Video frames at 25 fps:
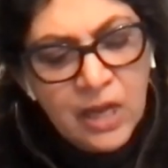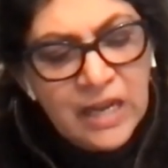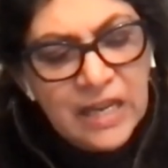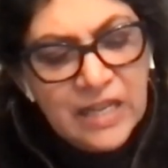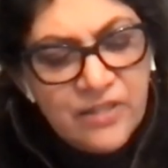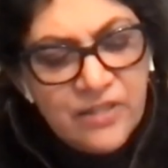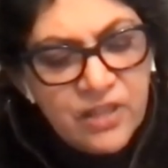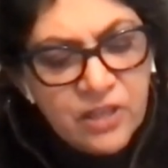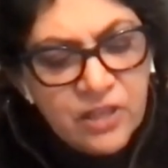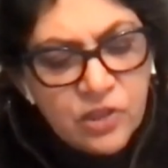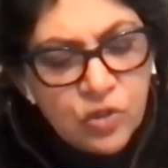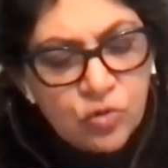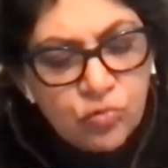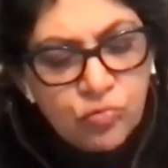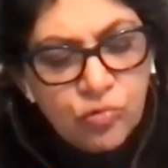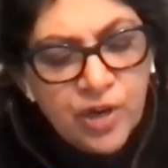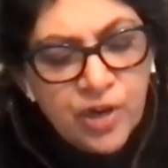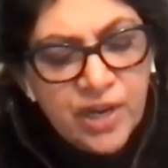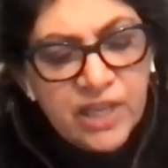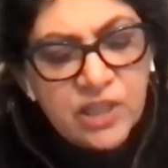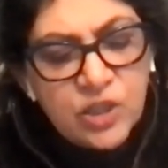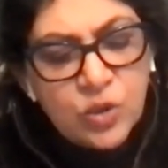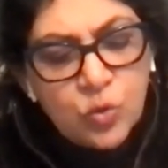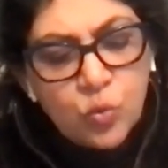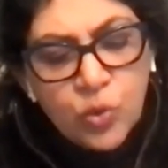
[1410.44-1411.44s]
In this
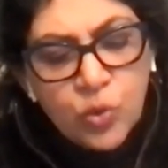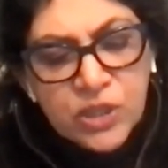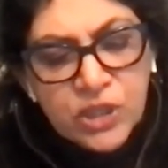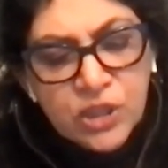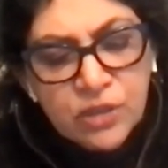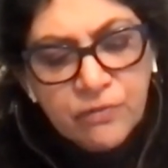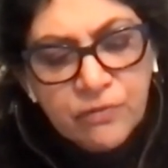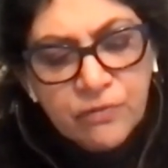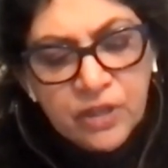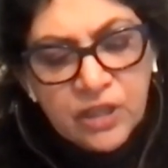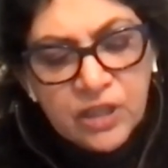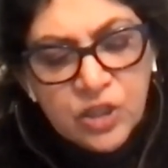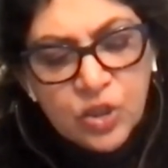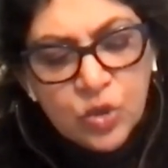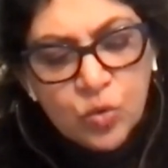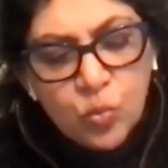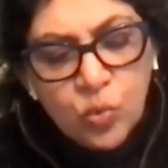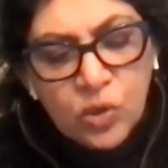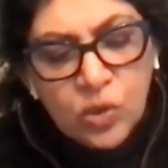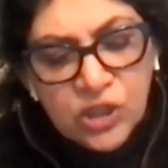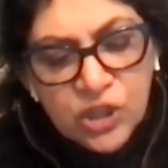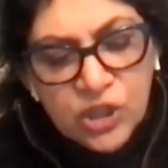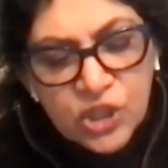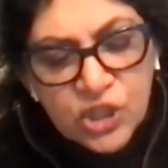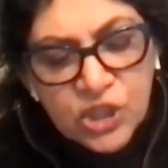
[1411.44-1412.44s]
race, which of us
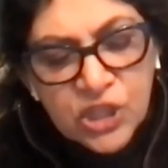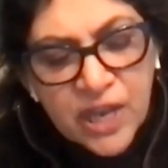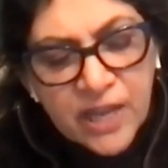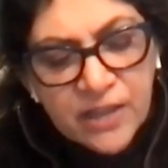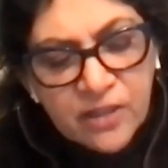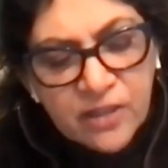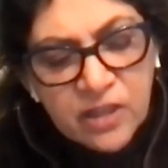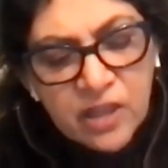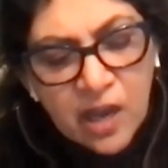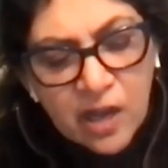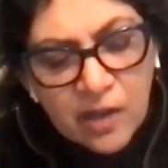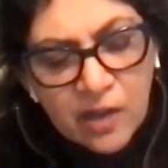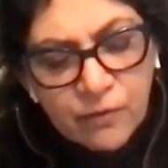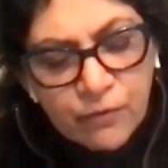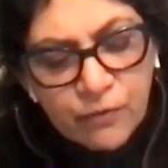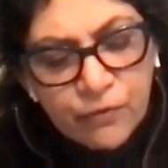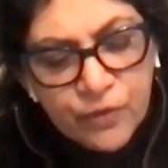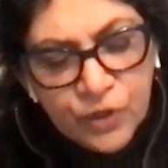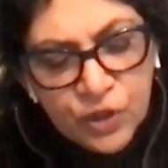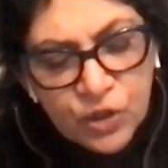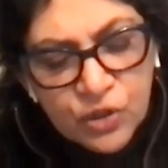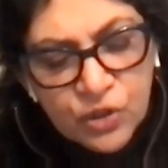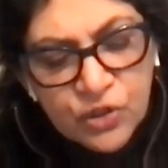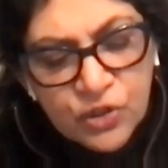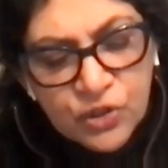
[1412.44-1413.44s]
will shed that
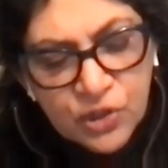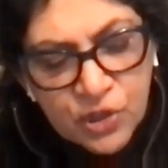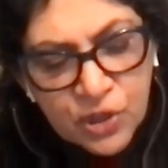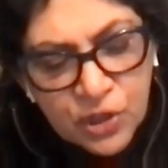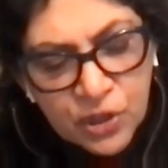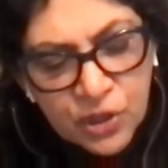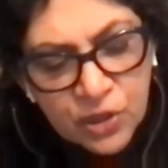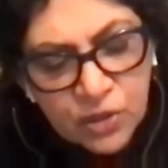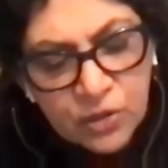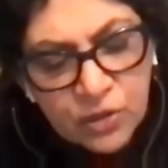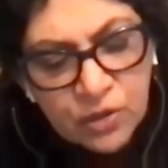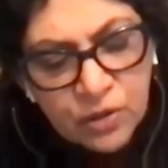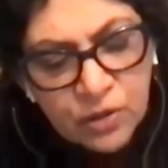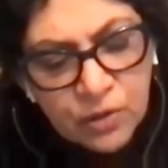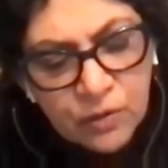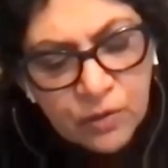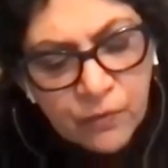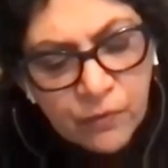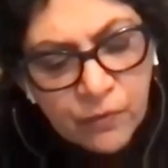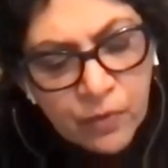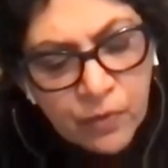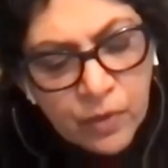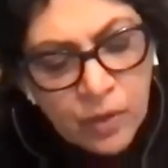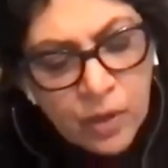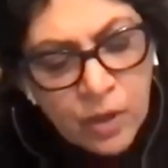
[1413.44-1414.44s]
first tear?
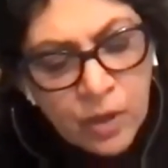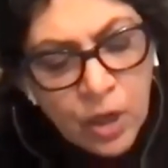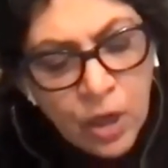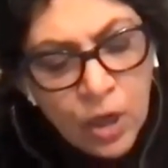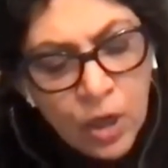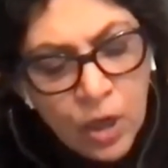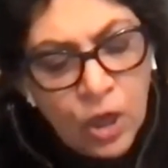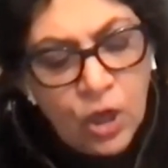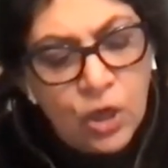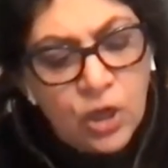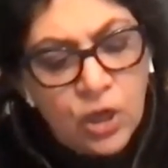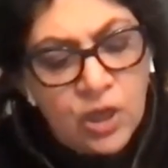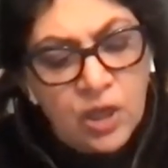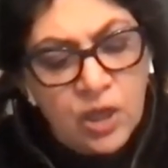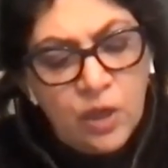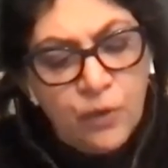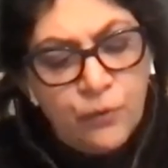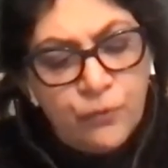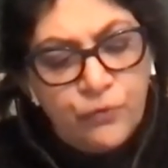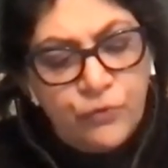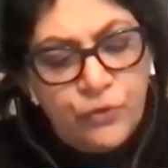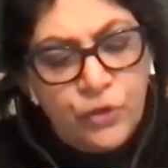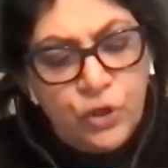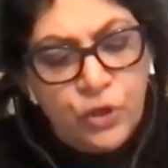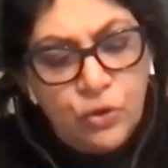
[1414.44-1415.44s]

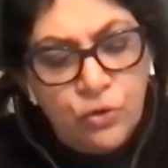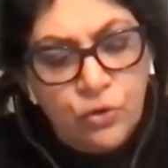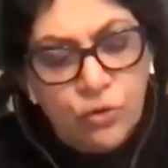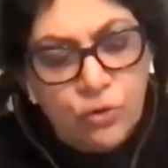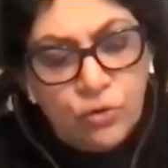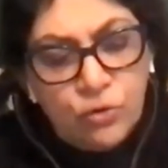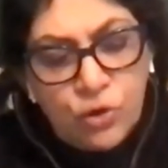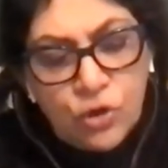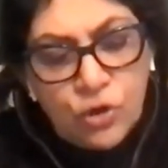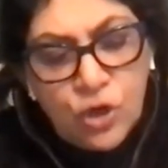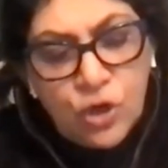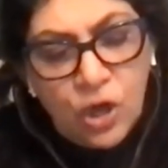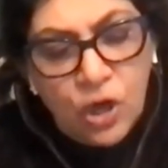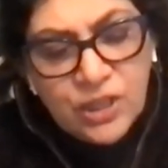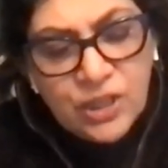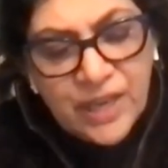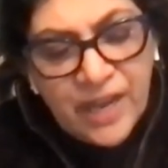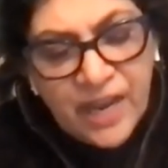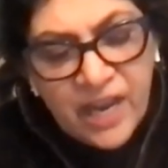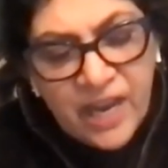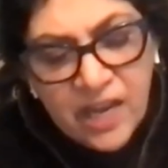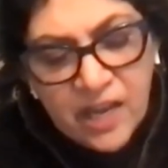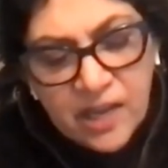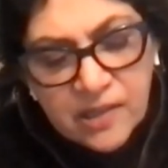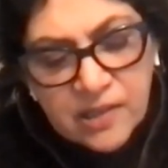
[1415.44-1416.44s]
If you're not
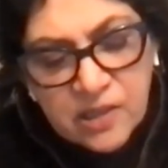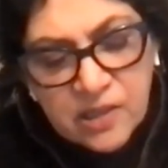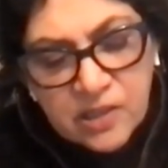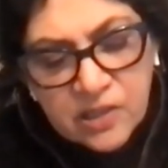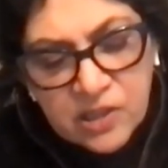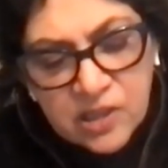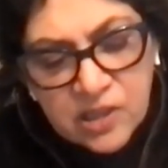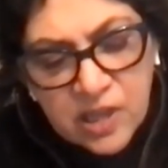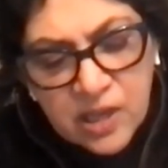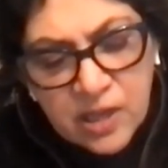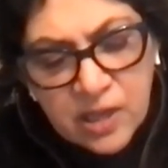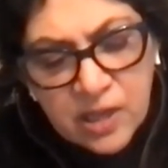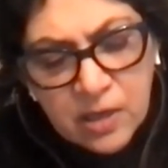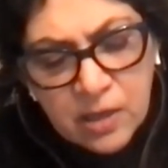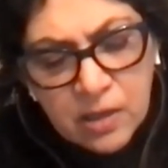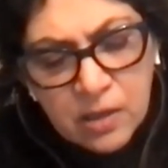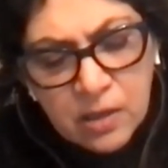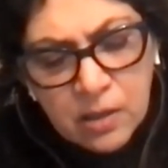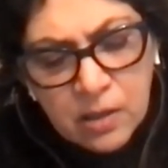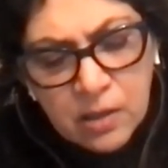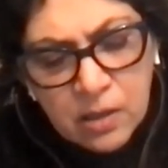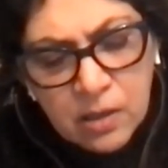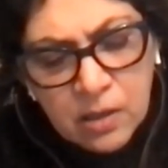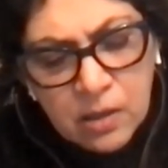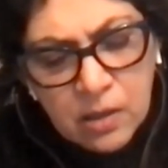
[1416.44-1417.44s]
here to say,
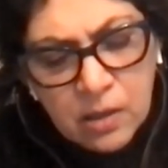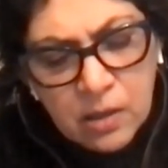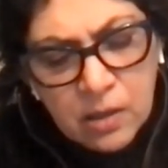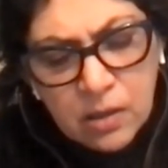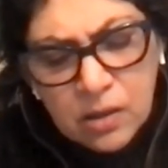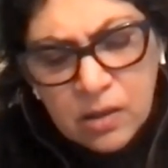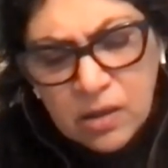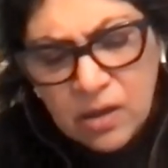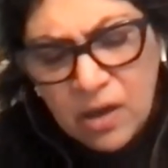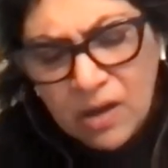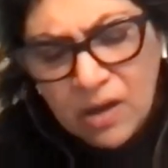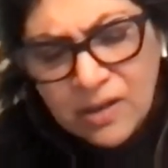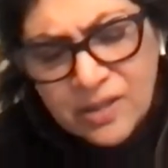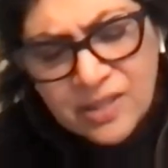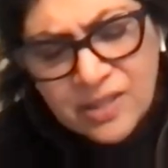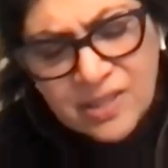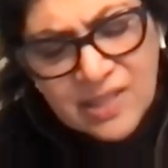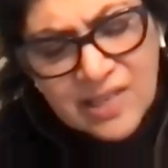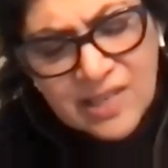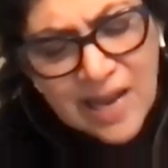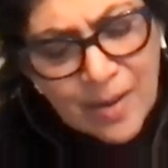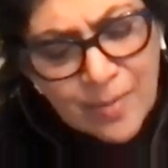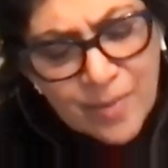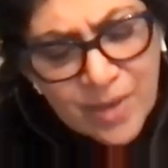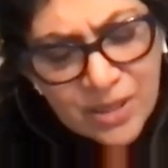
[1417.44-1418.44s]
God
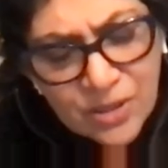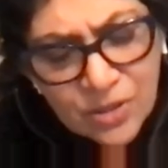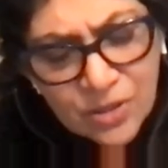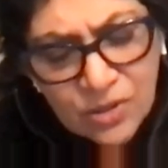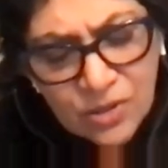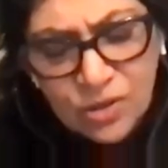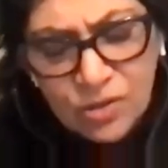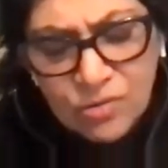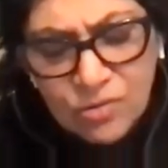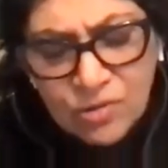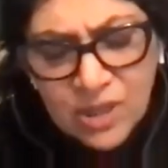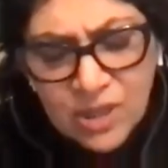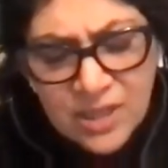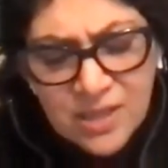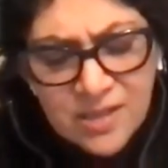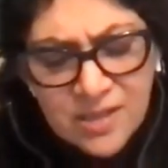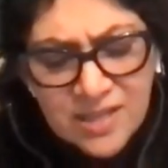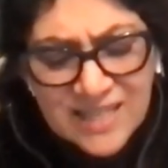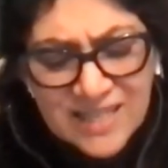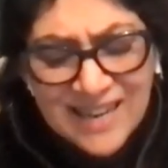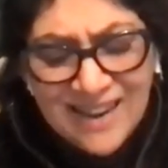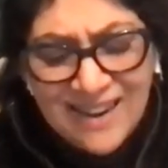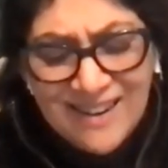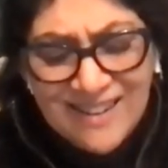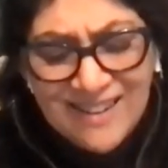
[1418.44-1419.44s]
damn it, you
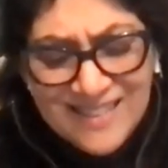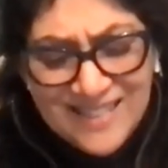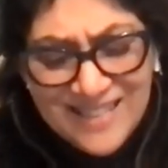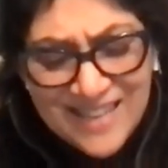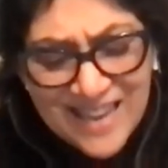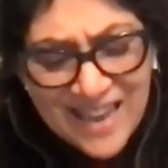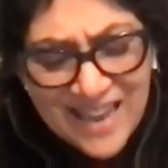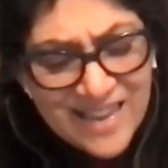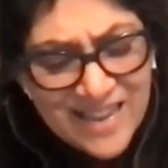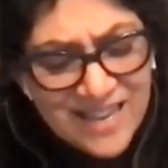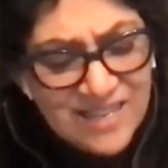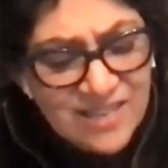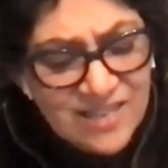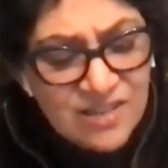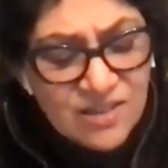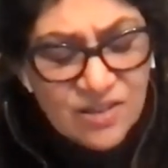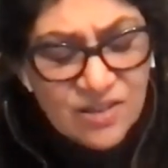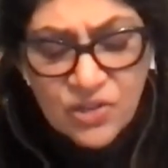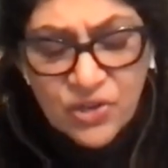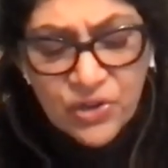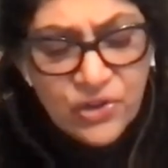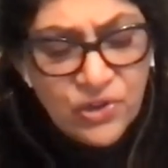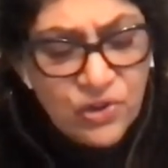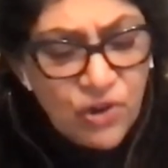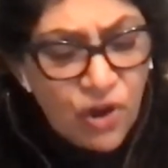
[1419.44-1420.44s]
didn't again
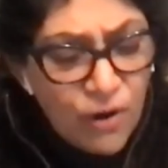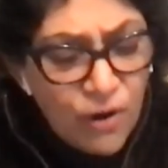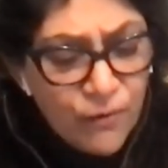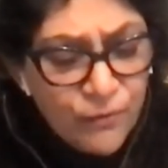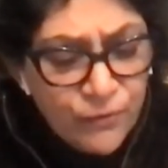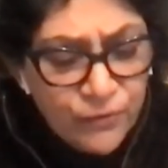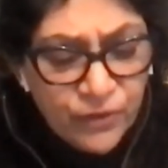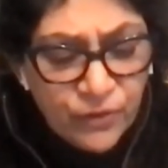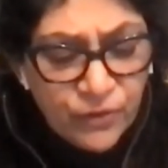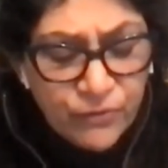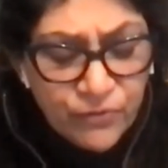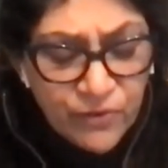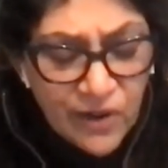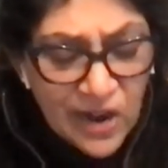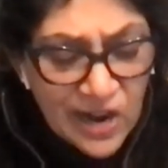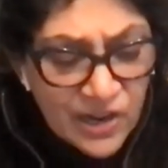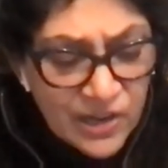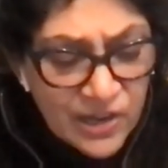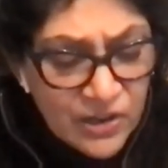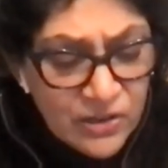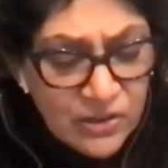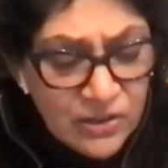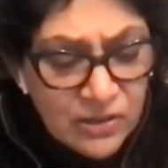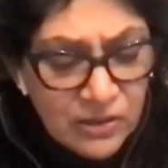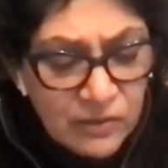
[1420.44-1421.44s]
turn off the
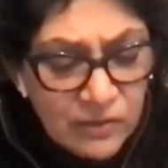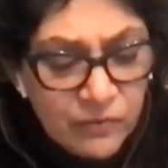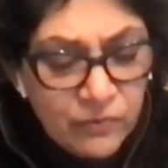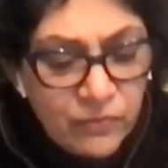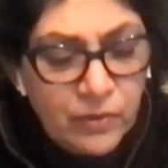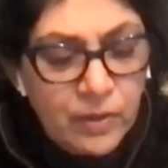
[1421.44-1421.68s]
fire?